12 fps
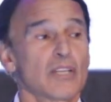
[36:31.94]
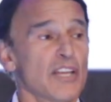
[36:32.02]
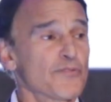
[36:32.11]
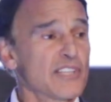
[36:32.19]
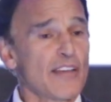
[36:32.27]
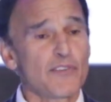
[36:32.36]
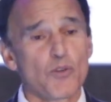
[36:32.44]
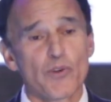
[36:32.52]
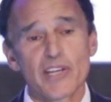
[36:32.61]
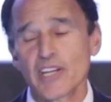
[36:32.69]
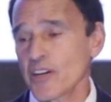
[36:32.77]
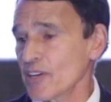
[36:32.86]
If Devi
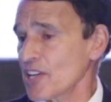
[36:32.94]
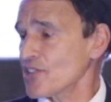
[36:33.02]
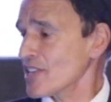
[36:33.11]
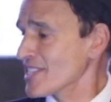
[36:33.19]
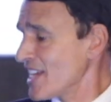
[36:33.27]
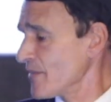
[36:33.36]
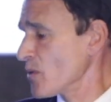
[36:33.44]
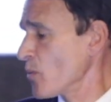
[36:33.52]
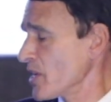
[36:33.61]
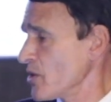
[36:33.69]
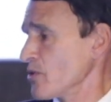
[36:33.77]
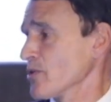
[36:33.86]
were here and I said, Devi,
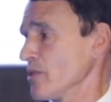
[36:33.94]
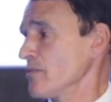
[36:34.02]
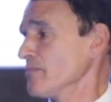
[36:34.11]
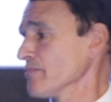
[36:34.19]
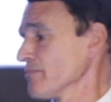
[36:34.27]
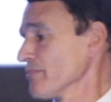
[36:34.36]
what do you do?